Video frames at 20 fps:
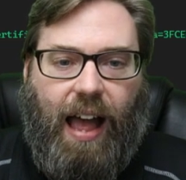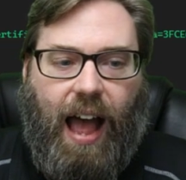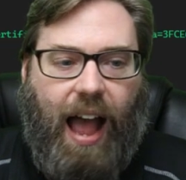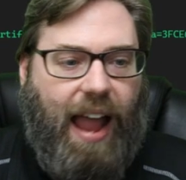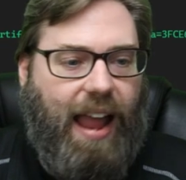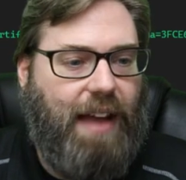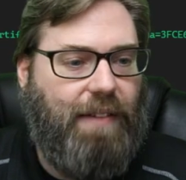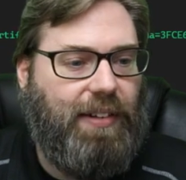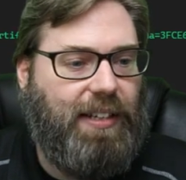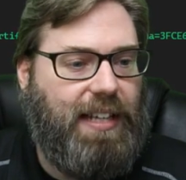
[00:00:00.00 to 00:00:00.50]

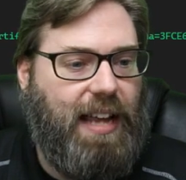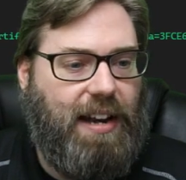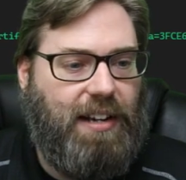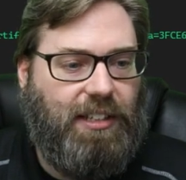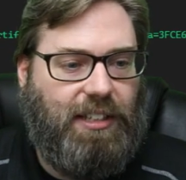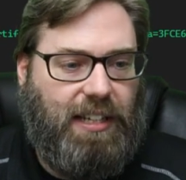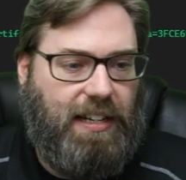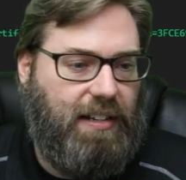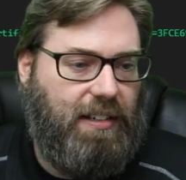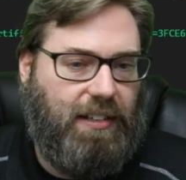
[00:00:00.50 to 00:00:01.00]
I have a
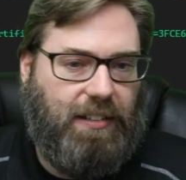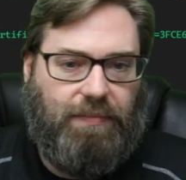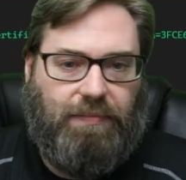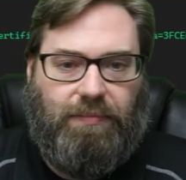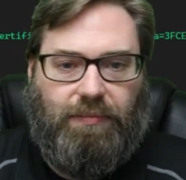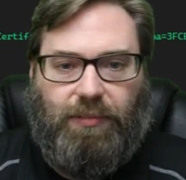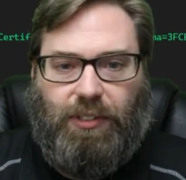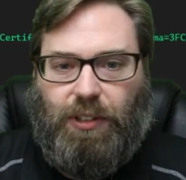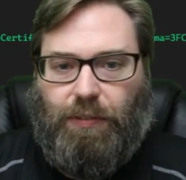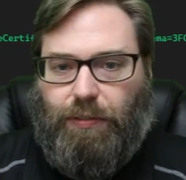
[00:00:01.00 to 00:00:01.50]
tendency to
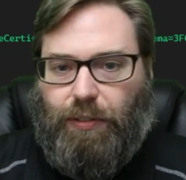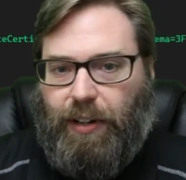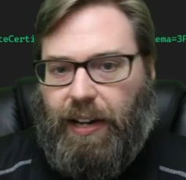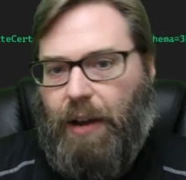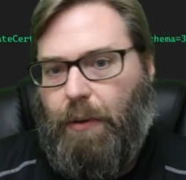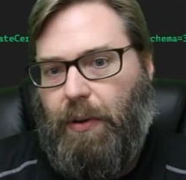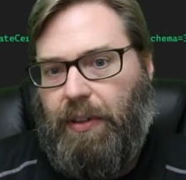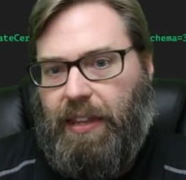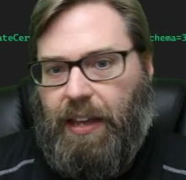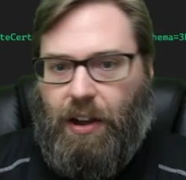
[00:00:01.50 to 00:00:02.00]

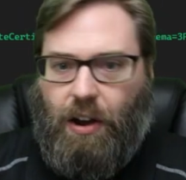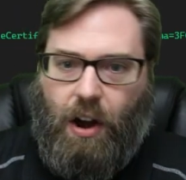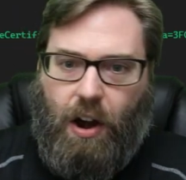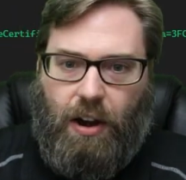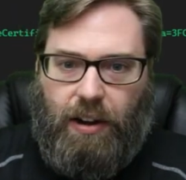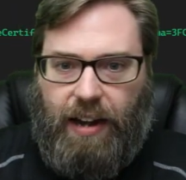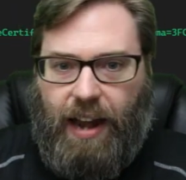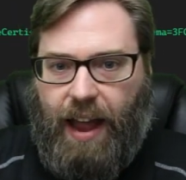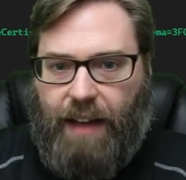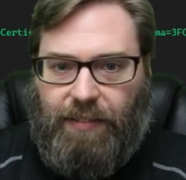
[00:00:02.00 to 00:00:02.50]
forget what they
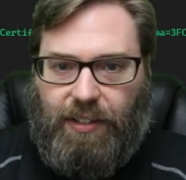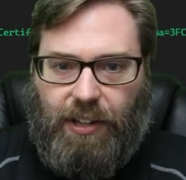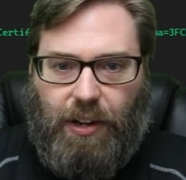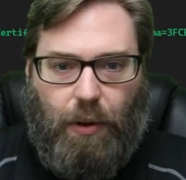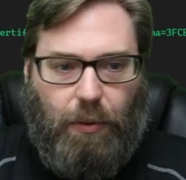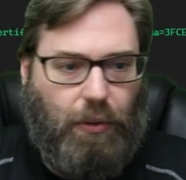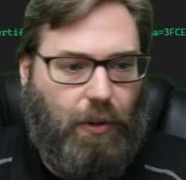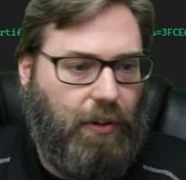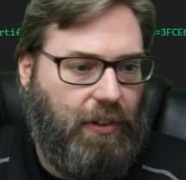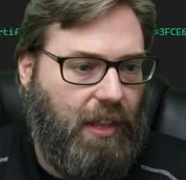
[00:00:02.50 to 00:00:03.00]
are and have to
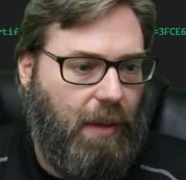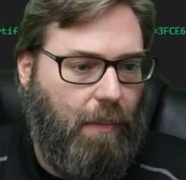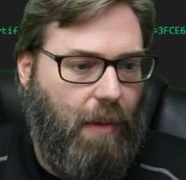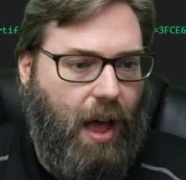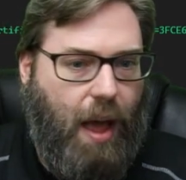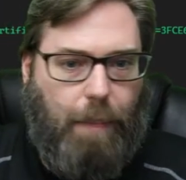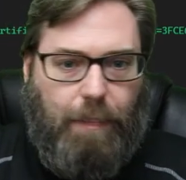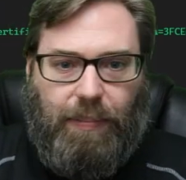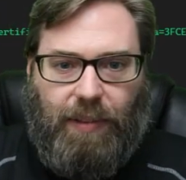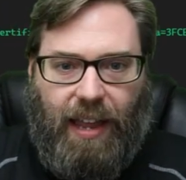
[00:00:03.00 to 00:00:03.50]
go look them
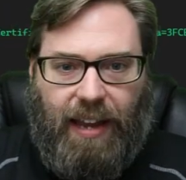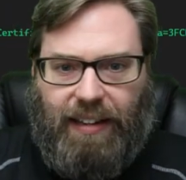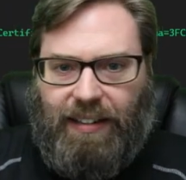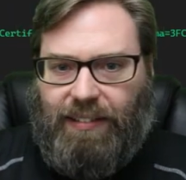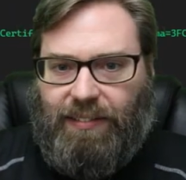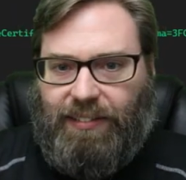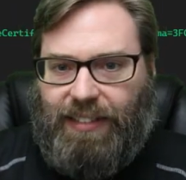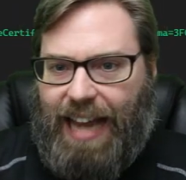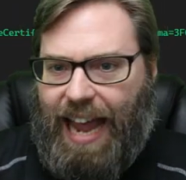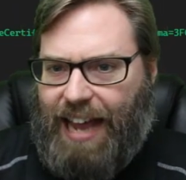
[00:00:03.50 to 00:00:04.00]
up, like
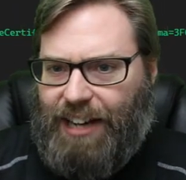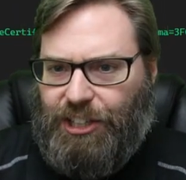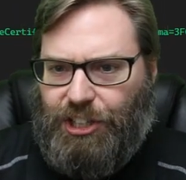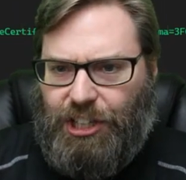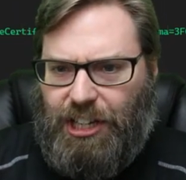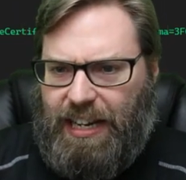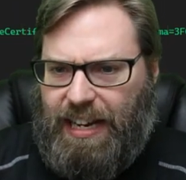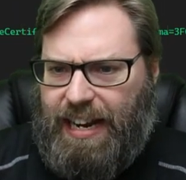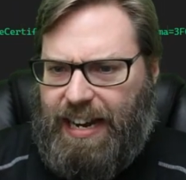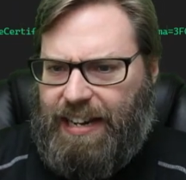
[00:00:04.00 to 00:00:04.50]

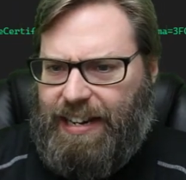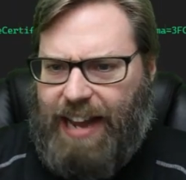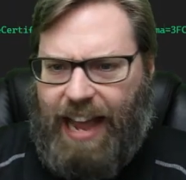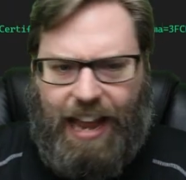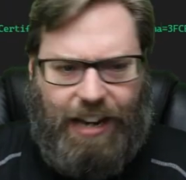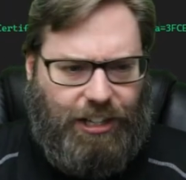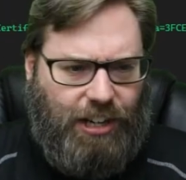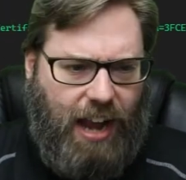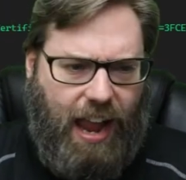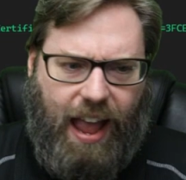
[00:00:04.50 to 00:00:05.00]

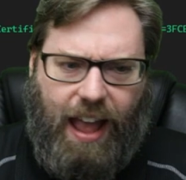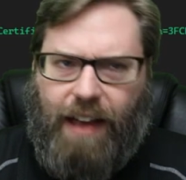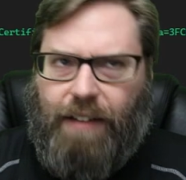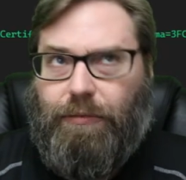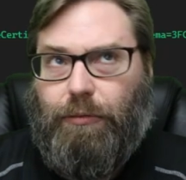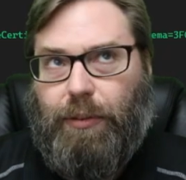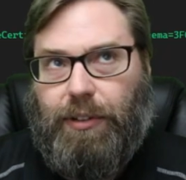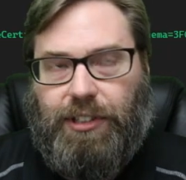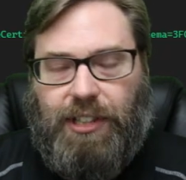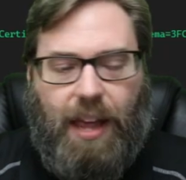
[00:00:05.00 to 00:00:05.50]
-t,
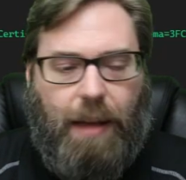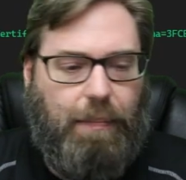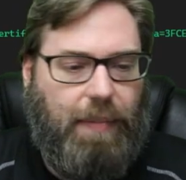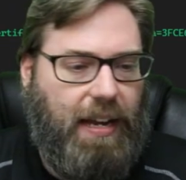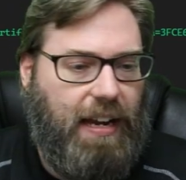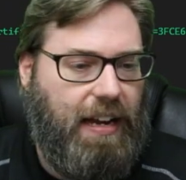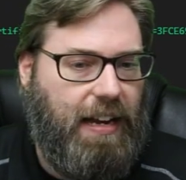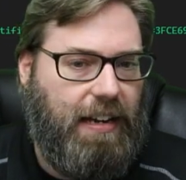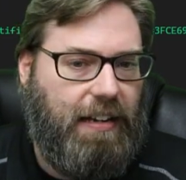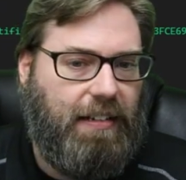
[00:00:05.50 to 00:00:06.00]
-f, what does that
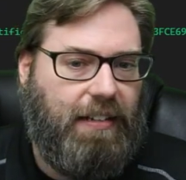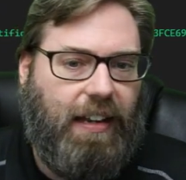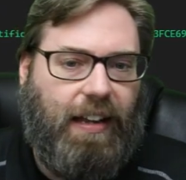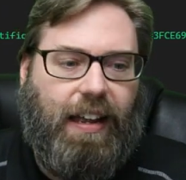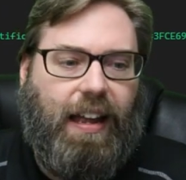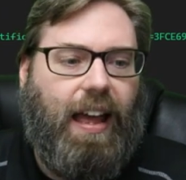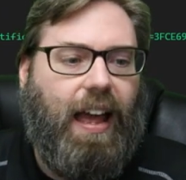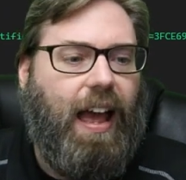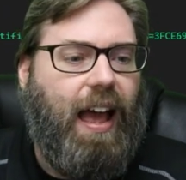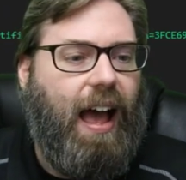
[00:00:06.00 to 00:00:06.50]
mean?
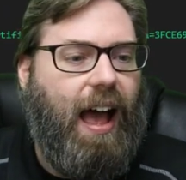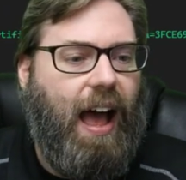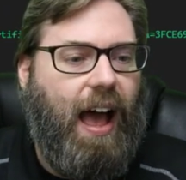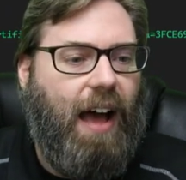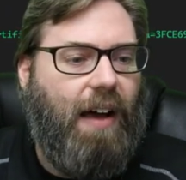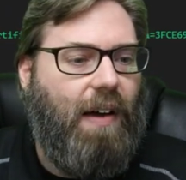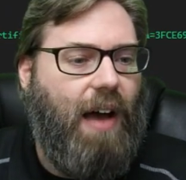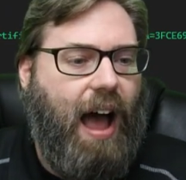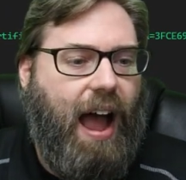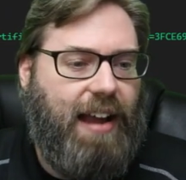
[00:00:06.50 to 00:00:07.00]

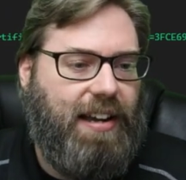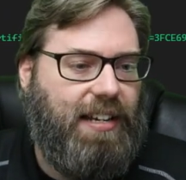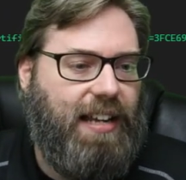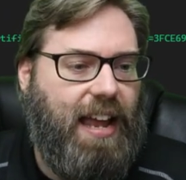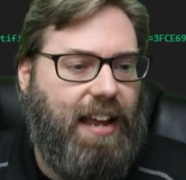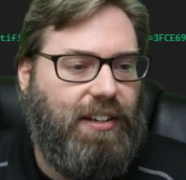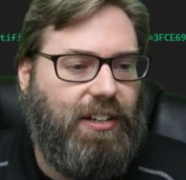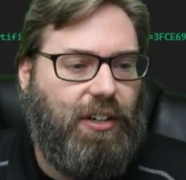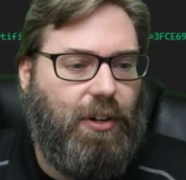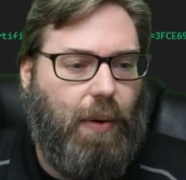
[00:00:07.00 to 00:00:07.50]
I
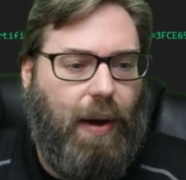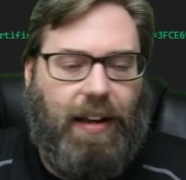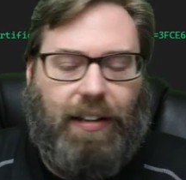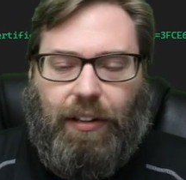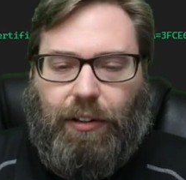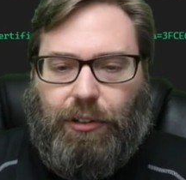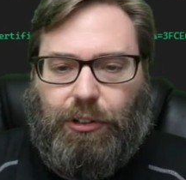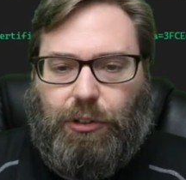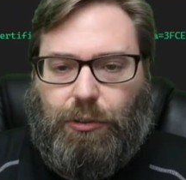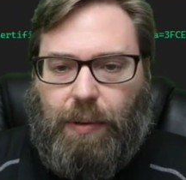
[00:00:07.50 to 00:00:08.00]
tend to
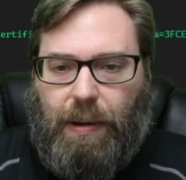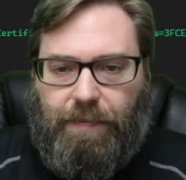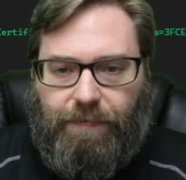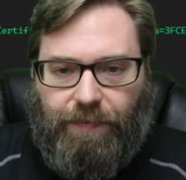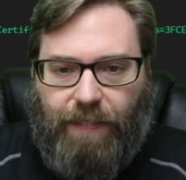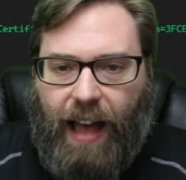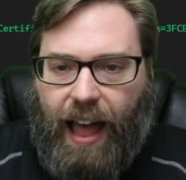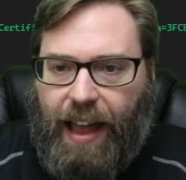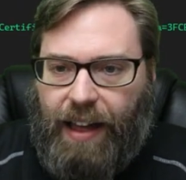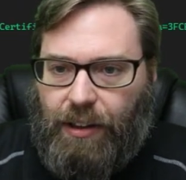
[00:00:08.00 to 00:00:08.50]
create little
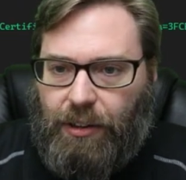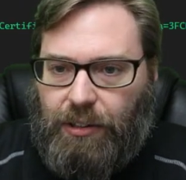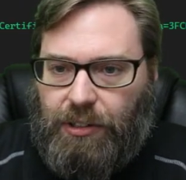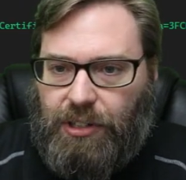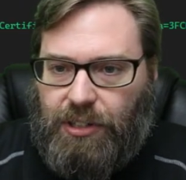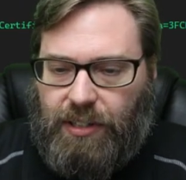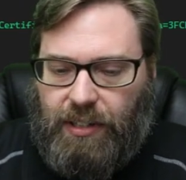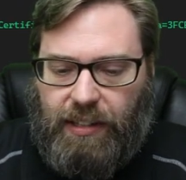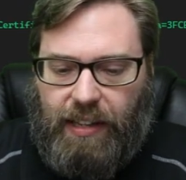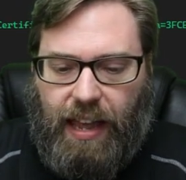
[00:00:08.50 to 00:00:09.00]
script
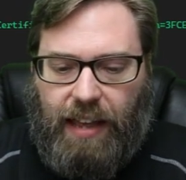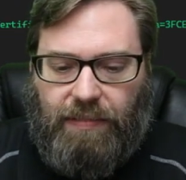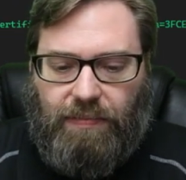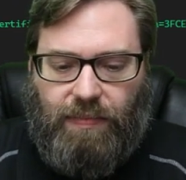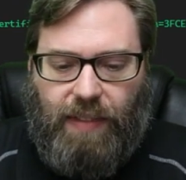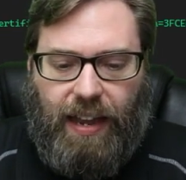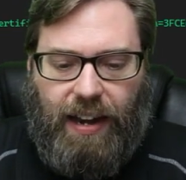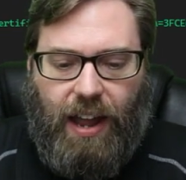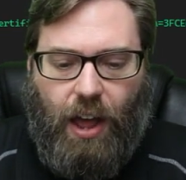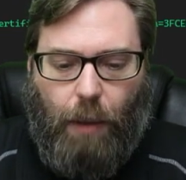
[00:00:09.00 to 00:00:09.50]
files
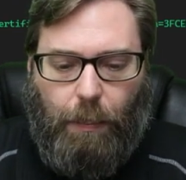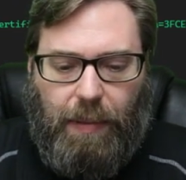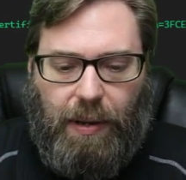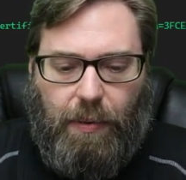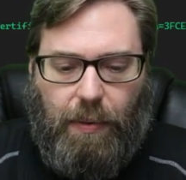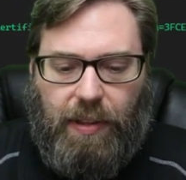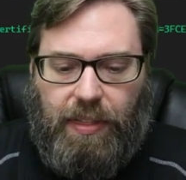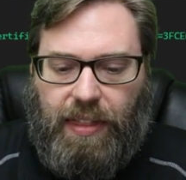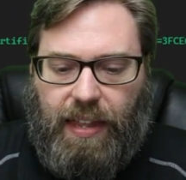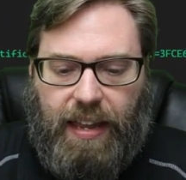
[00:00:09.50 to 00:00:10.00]
that help me with